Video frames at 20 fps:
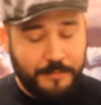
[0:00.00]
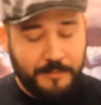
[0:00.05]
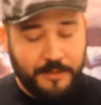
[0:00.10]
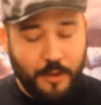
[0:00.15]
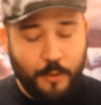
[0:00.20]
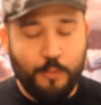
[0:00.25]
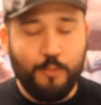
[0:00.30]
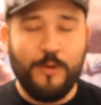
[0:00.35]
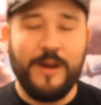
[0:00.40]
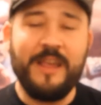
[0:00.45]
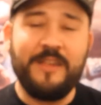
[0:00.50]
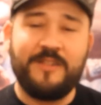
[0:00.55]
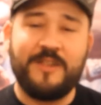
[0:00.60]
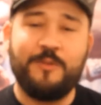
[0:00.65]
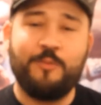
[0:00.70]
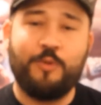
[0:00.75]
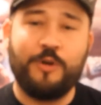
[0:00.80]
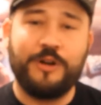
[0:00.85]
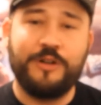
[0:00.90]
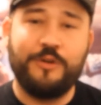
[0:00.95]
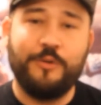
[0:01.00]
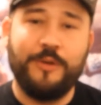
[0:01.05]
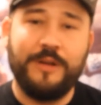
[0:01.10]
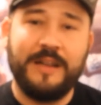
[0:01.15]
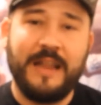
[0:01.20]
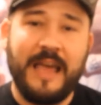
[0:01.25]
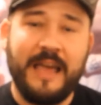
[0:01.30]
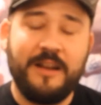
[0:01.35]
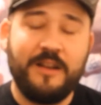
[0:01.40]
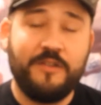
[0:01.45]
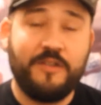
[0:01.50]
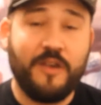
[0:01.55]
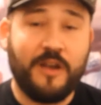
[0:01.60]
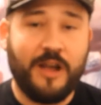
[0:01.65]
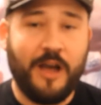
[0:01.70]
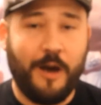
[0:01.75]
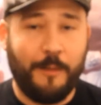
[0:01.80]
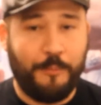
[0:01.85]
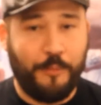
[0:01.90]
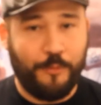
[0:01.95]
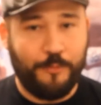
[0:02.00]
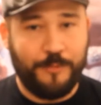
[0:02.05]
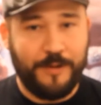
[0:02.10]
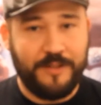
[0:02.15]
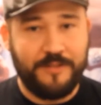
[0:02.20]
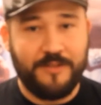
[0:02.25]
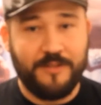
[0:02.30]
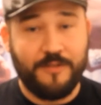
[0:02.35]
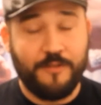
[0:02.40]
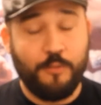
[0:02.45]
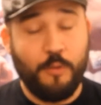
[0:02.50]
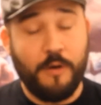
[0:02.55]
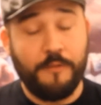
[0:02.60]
the reason we're doing that is a couple reasons.